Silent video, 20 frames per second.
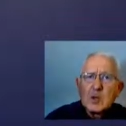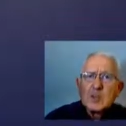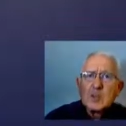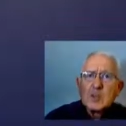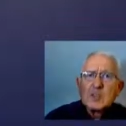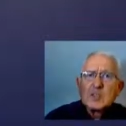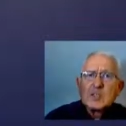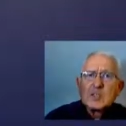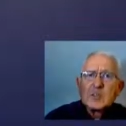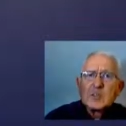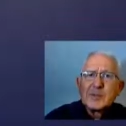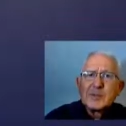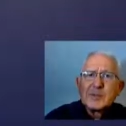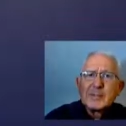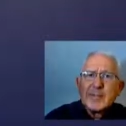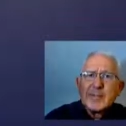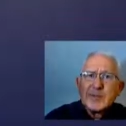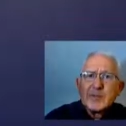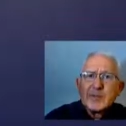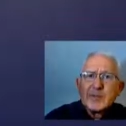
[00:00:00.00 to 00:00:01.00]
What does
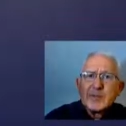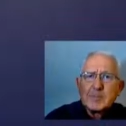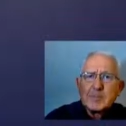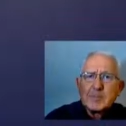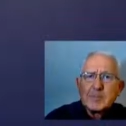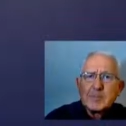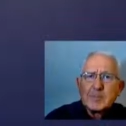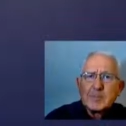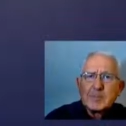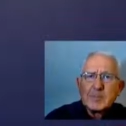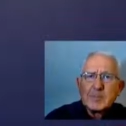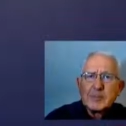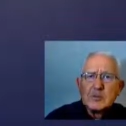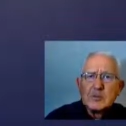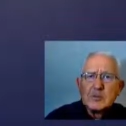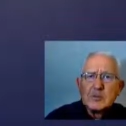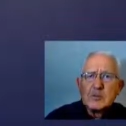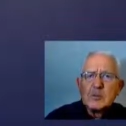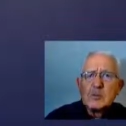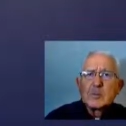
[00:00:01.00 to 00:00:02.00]
benevolent mean to
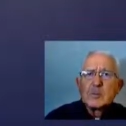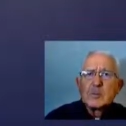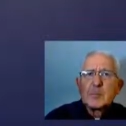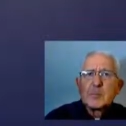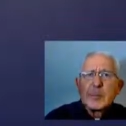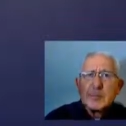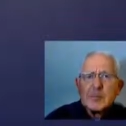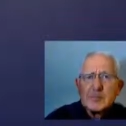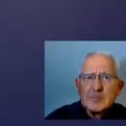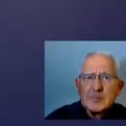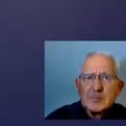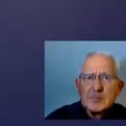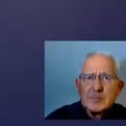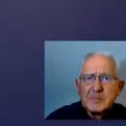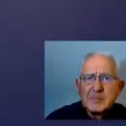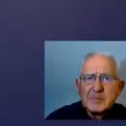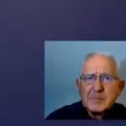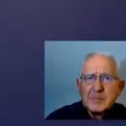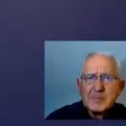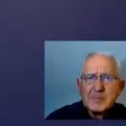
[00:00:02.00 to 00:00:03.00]
you? What does patient
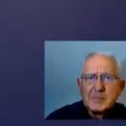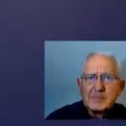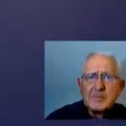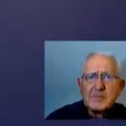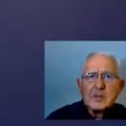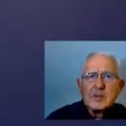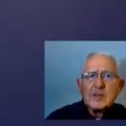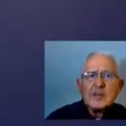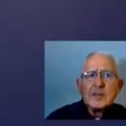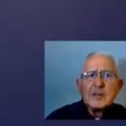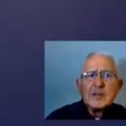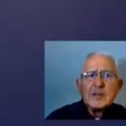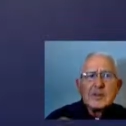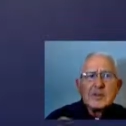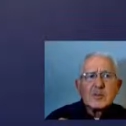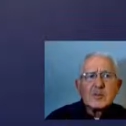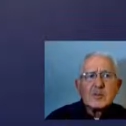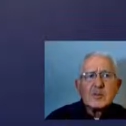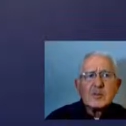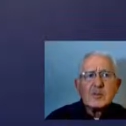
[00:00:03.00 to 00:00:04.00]
mean to you?
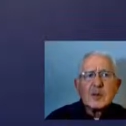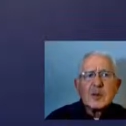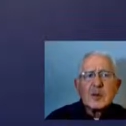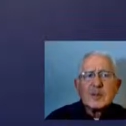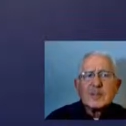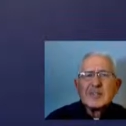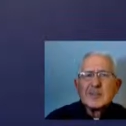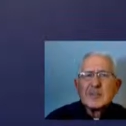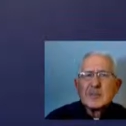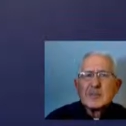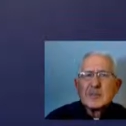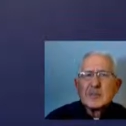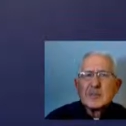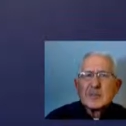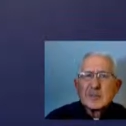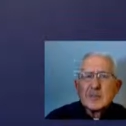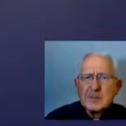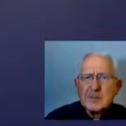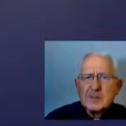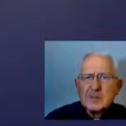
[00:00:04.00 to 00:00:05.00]
So that your audience knows
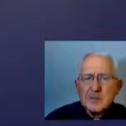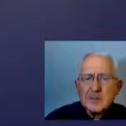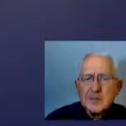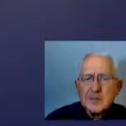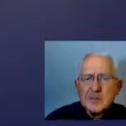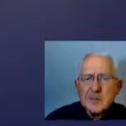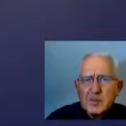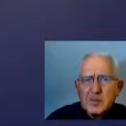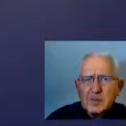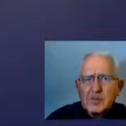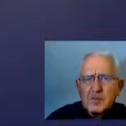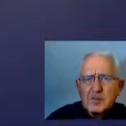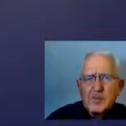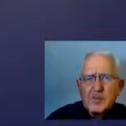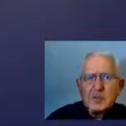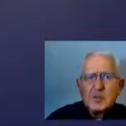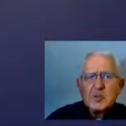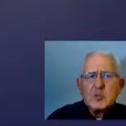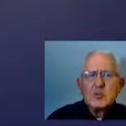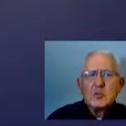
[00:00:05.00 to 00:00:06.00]
that it's
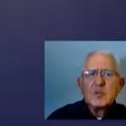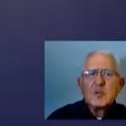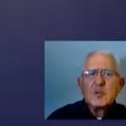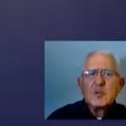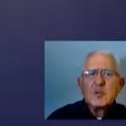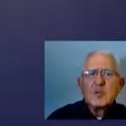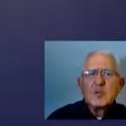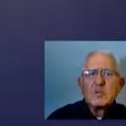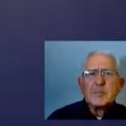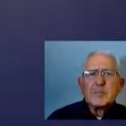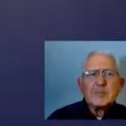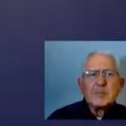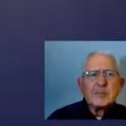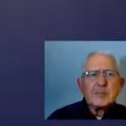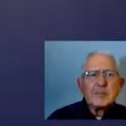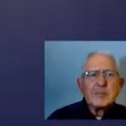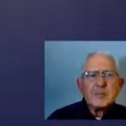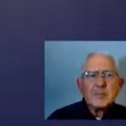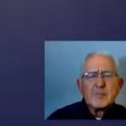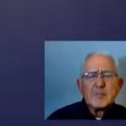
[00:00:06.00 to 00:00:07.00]
from you and what it
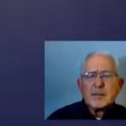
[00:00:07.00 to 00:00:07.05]
means.